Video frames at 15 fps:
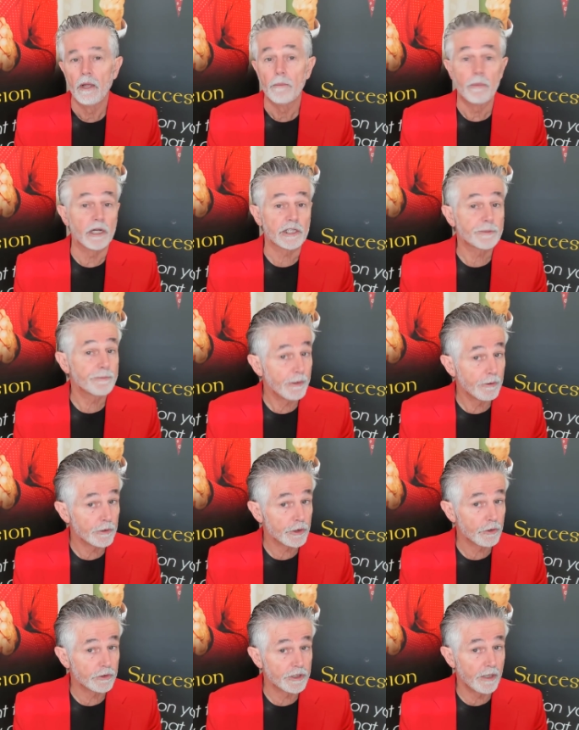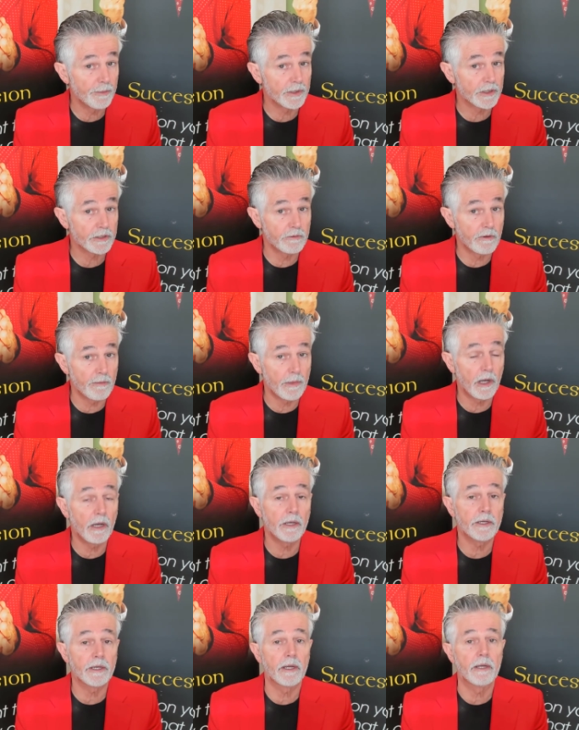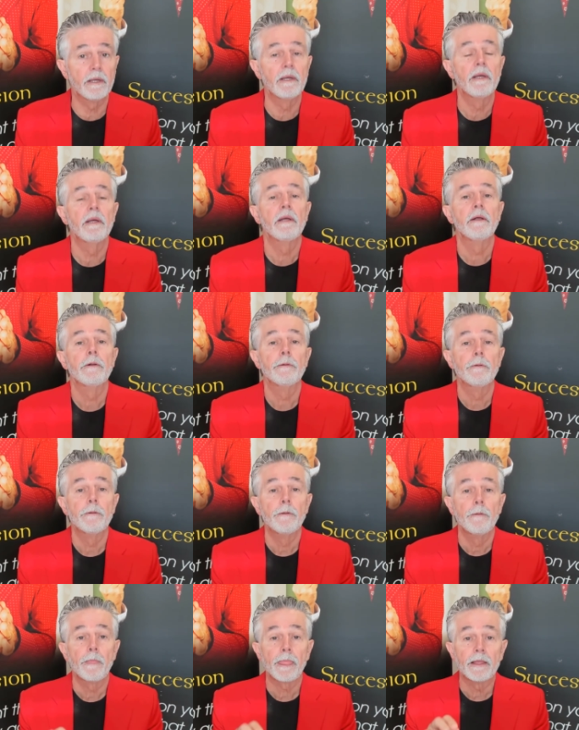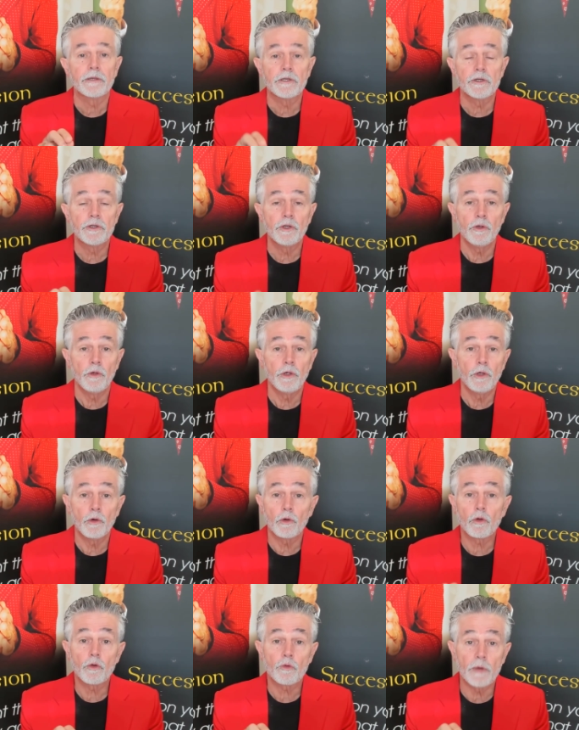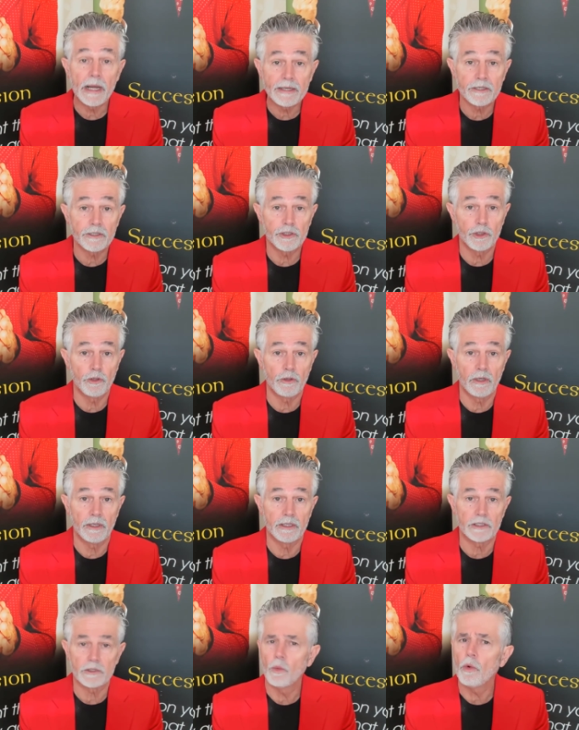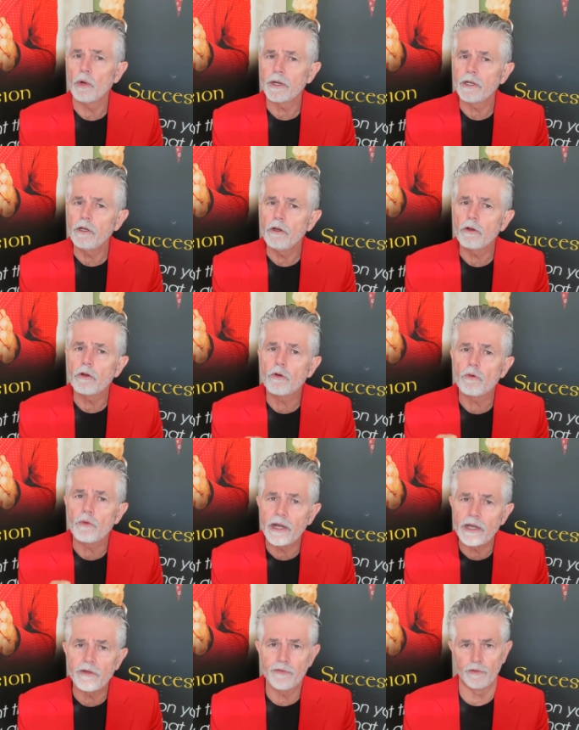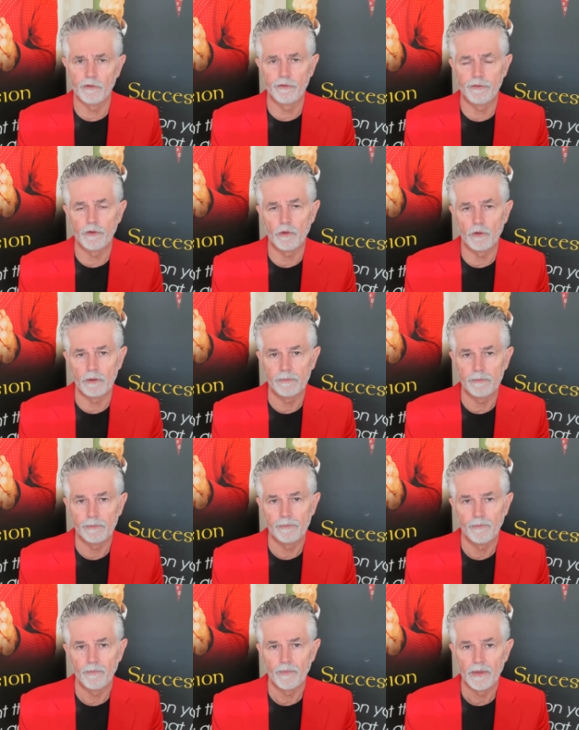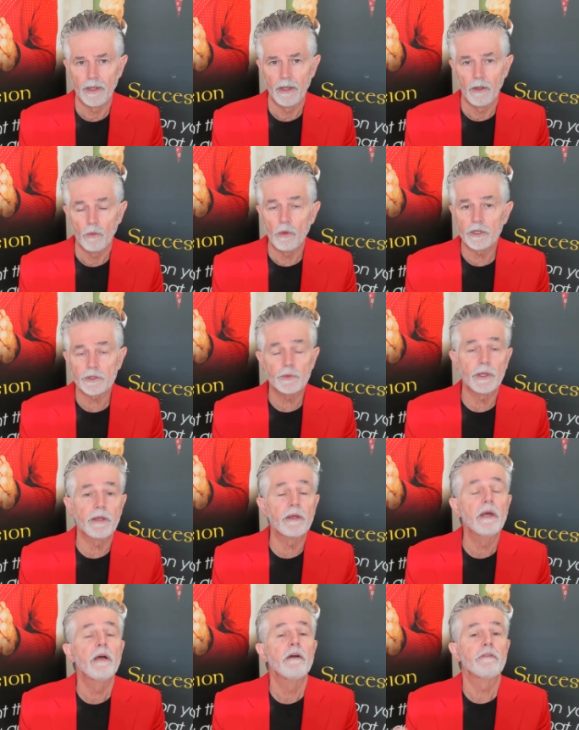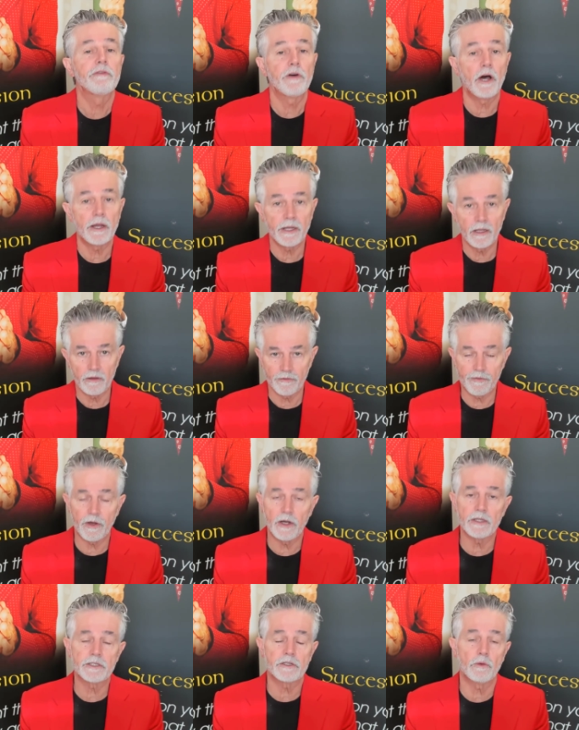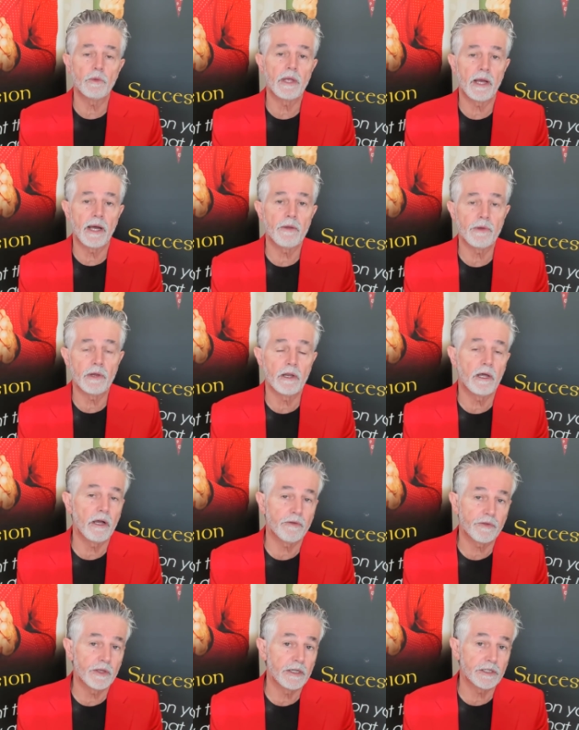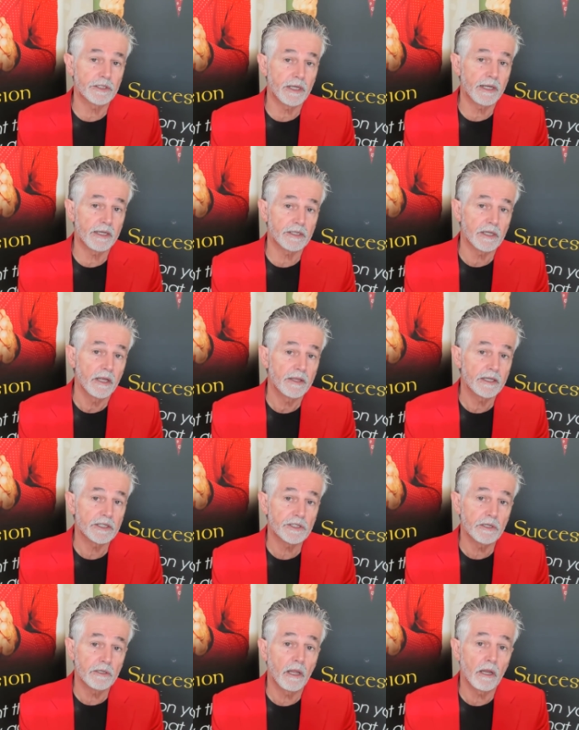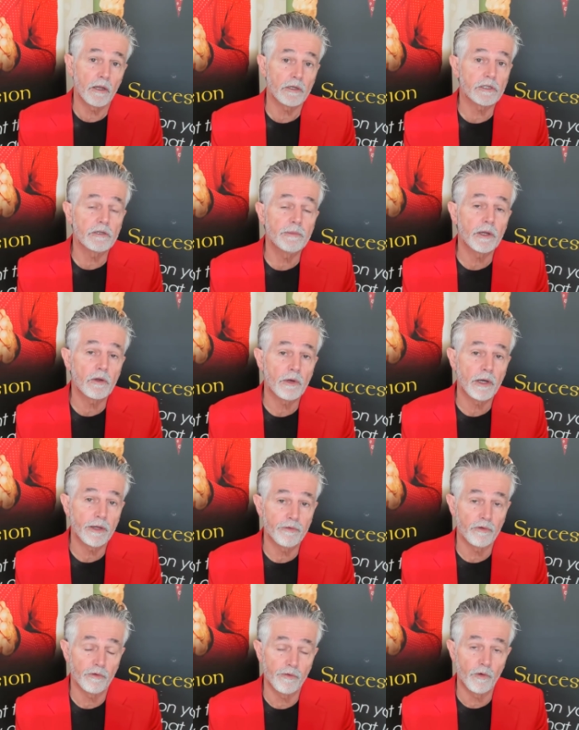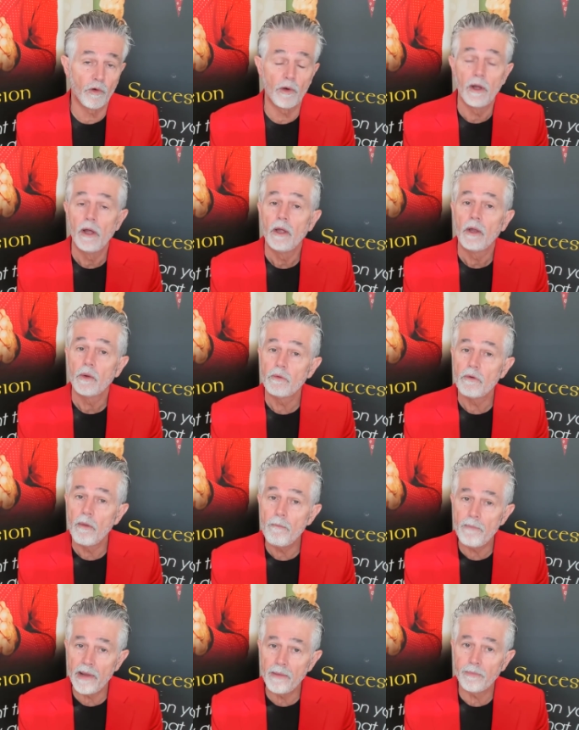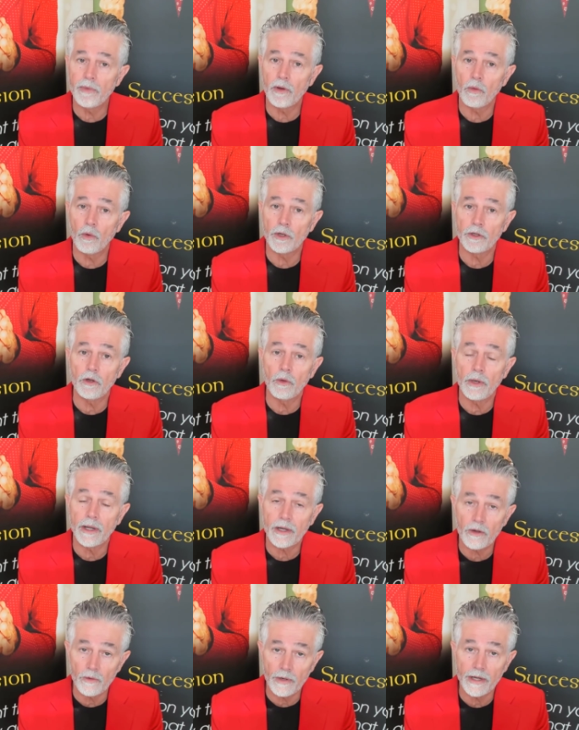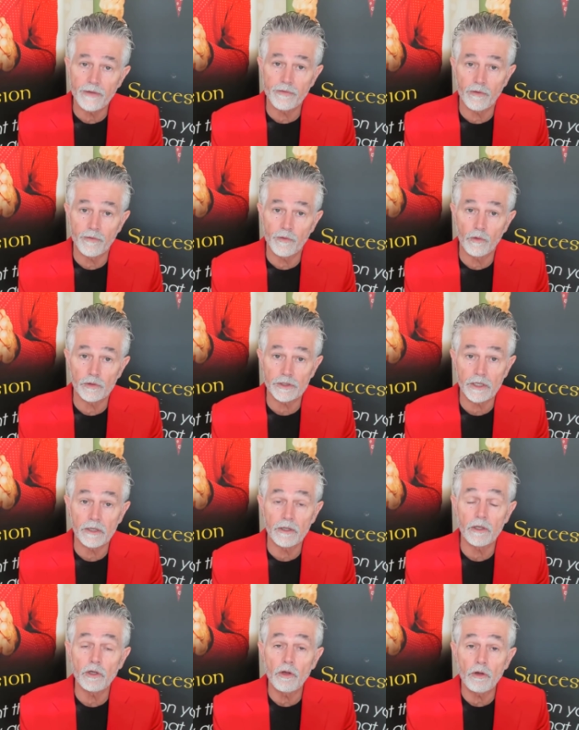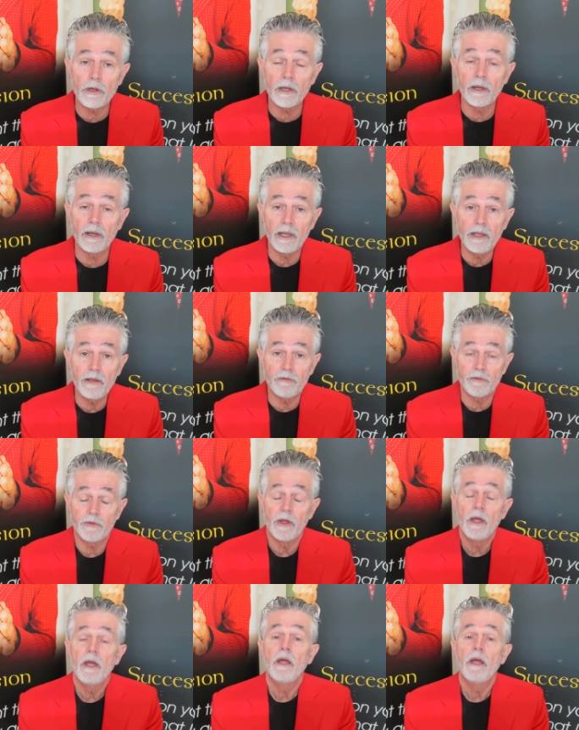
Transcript: My spiritual tip is a reminder to do your gratitude list. What are you grateful for? Whilst we're fighting the fights that we are in life these days, there's still a lot to be grateful for. Remember what you are grateful for so that you can live